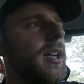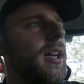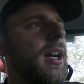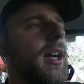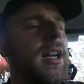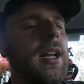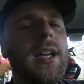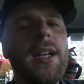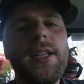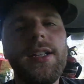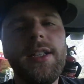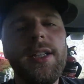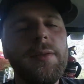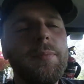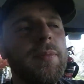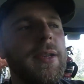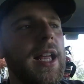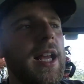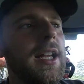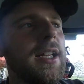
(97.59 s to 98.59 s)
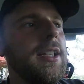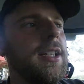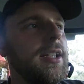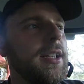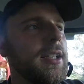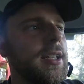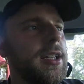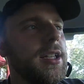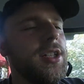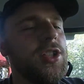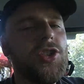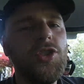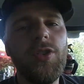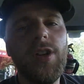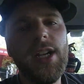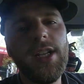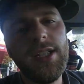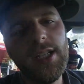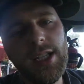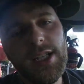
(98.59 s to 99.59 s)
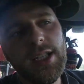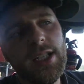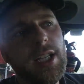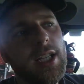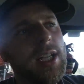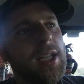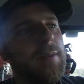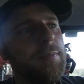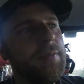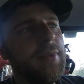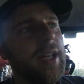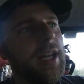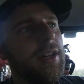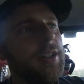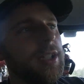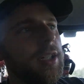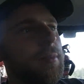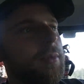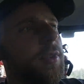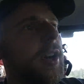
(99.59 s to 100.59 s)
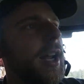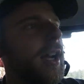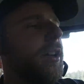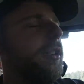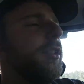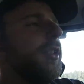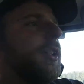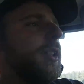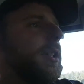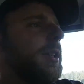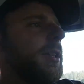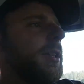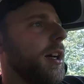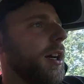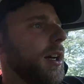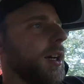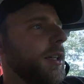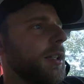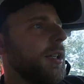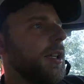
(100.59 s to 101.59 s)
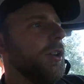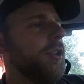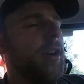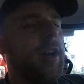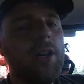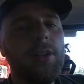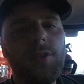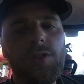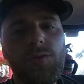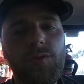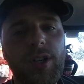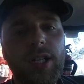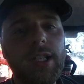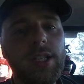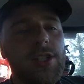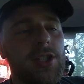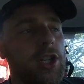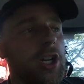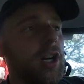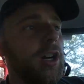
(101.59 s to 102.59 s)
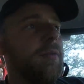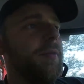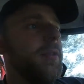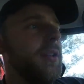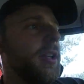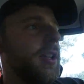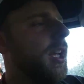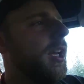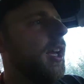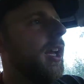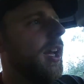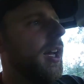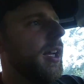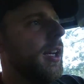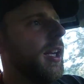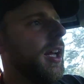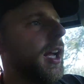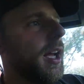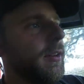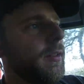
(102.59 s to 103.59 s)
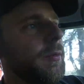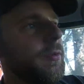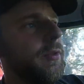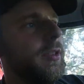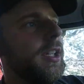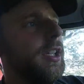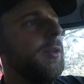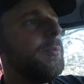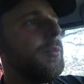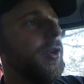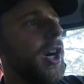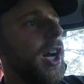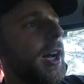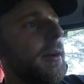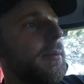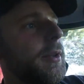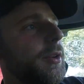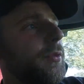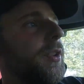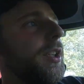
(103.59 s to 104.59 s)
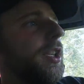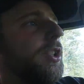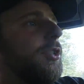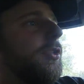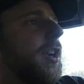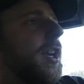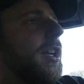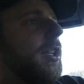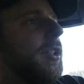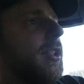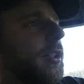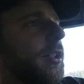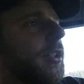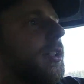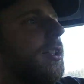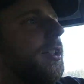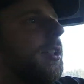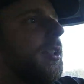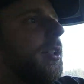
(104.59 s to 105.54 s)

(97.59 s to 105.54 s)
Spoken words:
I did plant straight in the plowed up ground, and the ground was really soft, and I have a little problem with the tractor.